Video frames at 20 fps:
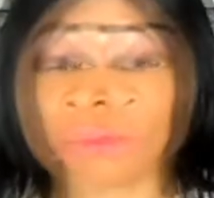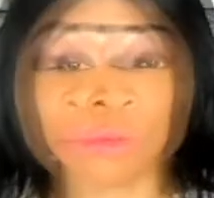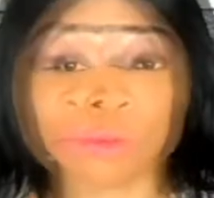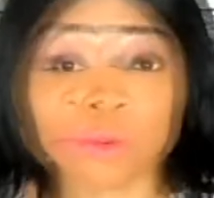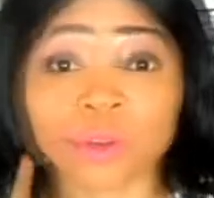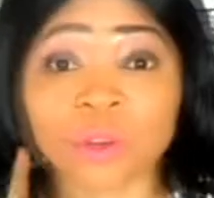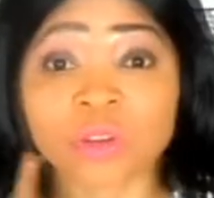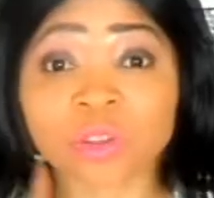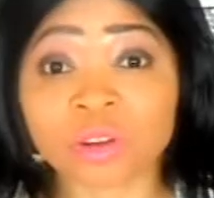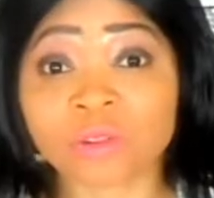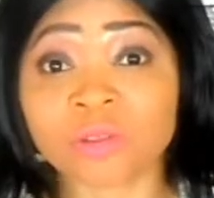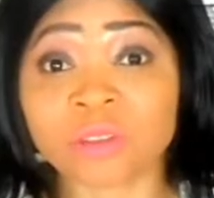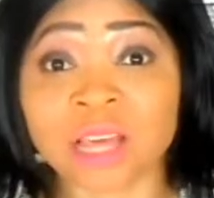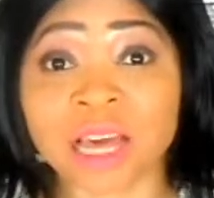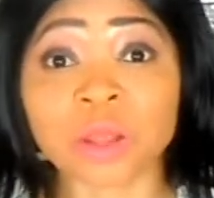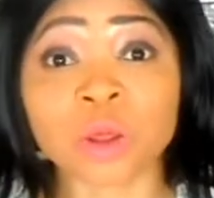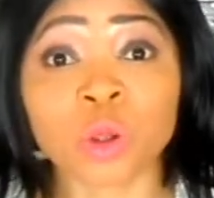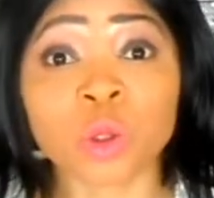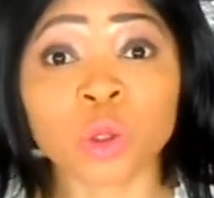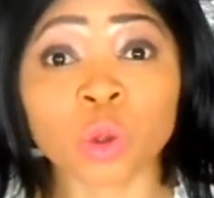For those of you
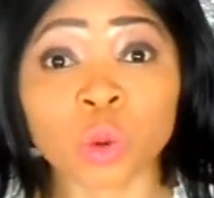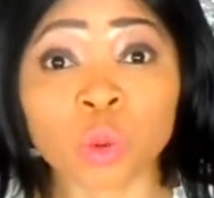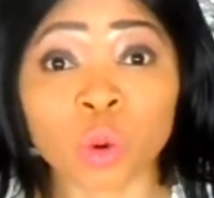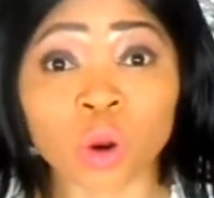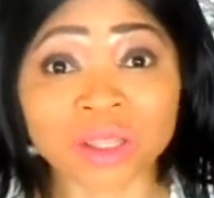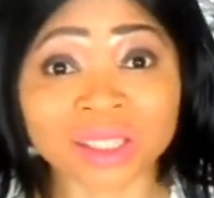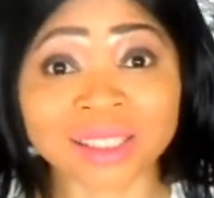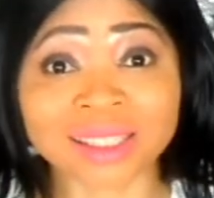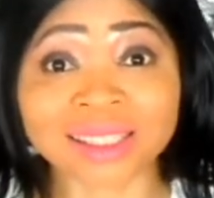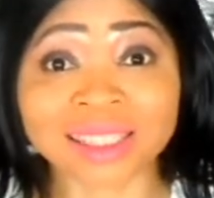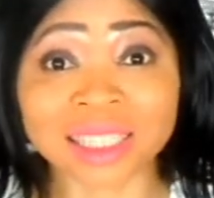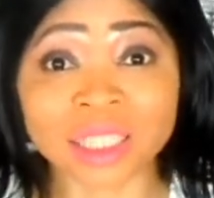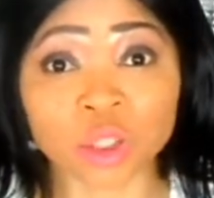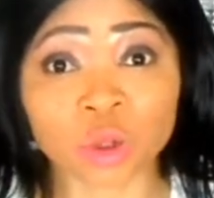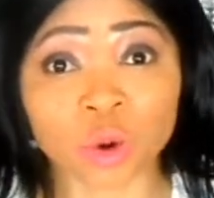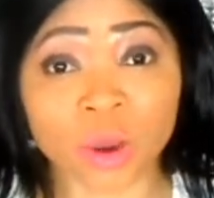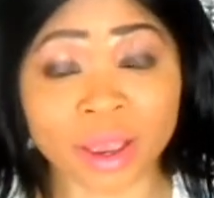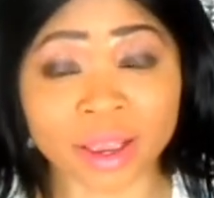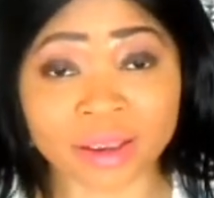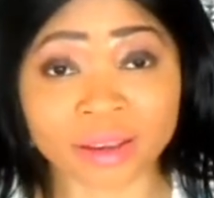that don't know what
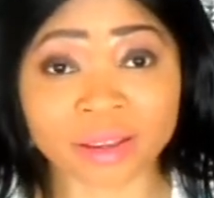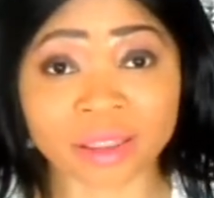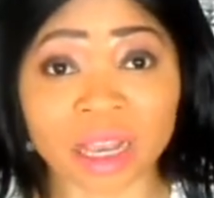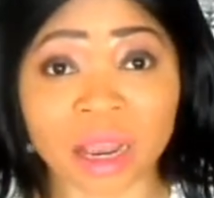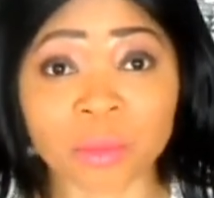Dettol is,